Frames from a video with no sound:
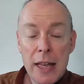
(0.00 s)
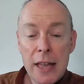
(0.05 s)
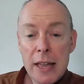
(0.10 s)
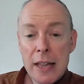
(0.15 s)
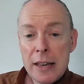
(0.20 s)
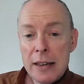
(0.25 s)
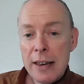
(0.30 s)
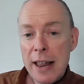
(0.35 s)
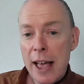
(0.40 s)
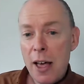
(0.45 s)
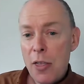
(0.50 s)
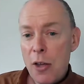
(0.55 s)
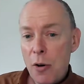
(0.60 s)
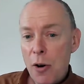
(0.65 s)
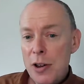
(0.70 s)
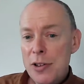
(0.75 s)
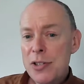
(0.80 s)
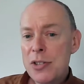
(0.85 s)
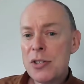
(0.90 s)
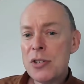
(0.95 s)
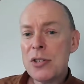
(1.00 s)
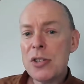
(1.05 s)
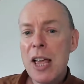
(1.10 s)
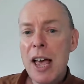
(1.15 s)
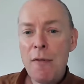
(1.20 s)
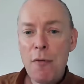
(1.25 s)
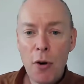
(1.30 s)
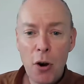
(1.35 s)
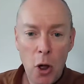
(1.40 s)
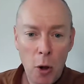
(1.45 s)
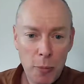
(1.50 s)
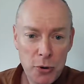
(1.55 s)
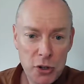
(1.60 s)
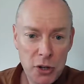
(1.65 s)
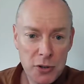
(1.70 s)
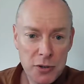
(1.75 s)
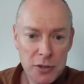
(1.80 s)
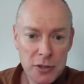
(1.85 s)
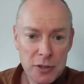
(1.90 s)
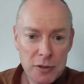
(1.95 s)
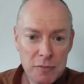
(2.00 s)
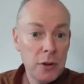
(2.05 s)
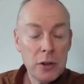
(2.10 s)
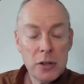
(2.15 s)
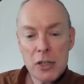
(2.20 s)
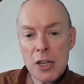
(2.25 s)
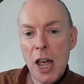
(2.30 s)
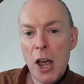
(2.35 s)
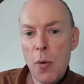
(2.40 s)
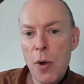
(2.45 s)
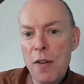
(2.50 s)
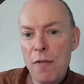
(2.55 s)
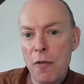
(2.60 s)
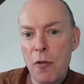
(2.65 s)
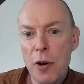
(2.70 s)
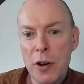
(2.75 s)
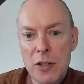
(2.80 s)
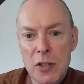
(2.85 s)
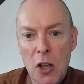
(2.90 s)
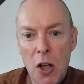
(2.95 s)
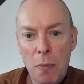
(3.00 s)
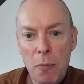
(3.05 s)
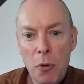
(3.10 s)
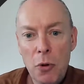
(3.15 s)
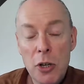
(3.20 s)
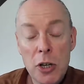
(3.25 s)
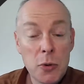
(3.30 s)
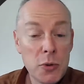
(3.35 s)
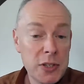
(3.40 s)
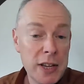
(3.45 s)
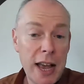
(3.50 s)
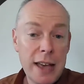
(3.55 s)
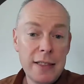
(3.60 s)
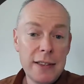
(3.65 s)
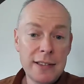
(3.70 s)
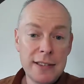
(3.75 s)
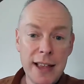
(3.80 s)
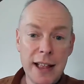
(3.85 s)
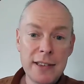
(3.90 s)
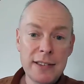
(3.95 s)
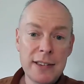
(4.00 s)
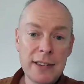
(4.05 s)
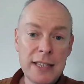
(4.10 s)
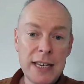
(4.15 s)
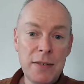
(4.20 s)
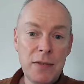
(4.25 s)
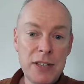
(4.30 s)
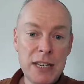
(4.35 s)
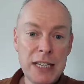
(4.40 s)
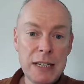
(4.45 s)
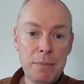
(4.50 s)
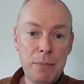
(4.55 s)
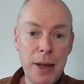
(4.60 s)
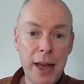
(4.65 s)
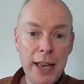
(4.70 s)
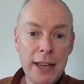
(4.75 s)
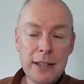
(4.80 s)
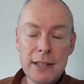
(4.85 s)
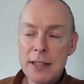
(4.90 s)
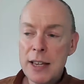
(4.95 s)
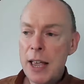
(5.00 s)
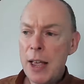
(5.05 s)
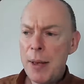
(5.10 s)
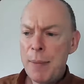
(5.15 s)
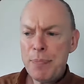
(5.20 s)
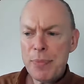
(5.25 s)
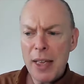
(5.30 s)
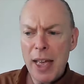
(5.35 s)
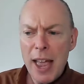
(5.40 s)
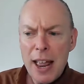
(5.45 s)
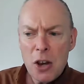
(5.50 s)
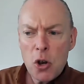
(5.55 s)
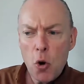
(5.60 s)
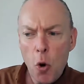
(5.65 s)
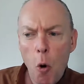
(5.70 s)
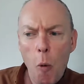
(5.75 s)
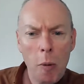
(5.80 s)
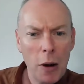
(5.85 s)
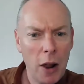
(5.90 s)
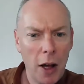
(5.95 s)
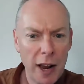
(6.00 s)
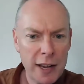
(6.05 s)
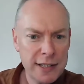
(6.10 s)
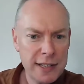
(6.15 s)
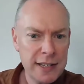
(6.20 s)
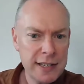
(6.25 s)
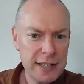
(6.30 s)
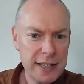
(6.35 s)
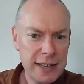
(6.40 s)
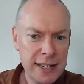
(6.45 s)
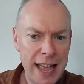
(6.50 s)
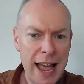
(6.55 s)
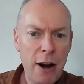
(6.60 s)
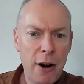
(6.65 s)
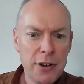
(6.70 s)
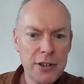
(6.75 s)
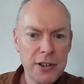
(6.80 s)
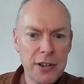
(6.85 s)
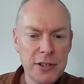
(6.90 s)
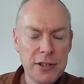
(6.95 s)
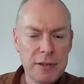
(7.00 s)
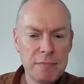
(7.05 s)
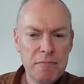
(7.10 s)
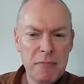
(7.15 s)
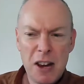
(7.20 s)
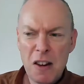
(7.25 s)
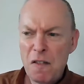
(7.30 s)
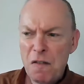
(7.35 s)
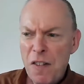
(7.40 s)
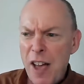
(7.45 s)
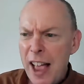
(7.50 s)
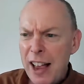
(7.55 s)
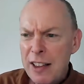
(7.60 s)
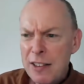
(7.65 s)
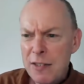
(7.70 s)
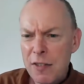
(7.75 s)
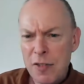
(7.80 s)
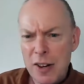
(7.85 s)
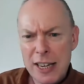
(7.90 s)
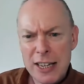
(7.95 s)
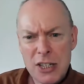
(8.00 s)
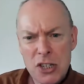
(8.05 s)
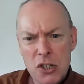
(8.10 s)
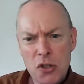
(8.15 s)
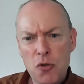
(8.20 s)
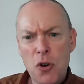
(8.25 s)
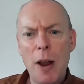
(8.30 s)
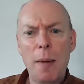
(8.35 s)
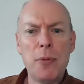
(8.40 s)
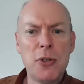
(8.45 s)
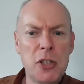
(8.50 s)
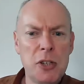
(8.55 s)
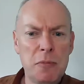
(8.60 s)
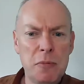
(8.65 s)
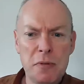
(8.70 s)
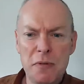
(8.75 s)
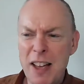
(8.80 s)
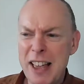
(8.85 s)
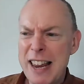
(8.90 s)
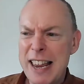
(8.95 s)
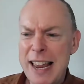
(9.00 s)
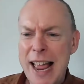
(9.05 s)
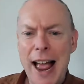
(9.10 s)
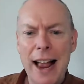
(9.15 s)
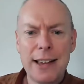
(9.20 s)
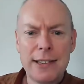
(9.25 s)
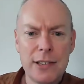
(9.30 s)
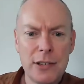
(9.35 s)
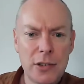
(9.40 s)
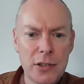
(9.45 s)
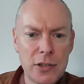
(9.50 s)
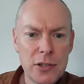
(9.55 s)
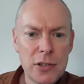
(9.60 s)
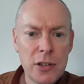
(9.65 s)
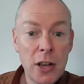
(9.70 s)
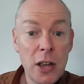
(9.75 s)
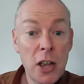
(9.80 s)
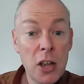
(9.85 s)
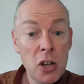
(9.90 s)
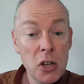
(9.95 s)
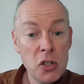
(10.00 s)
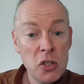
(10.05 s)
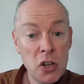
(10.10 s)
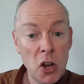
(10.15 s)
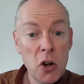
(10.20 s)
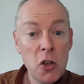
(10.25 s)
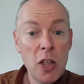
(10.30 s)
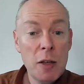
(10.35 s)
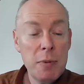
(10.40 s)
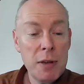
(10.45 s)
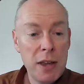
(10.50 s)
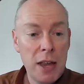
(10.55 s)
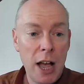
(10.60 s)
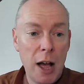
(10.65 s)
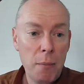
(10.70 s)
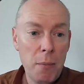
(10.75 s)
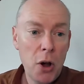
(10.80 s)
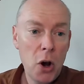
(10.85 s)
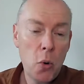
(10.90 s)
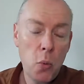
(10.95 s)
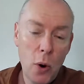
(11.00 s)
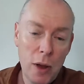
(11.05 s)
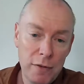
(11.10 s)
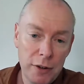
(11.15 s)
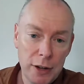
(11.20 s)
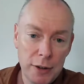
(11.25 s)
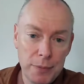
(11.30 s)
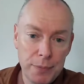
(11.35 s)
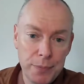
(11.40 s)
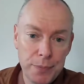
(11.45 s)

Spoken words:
Now there are several options. So if, for example, you set the sensitivity to base, it normalises the characters and effectively strips them of any accents, so they become equivalent.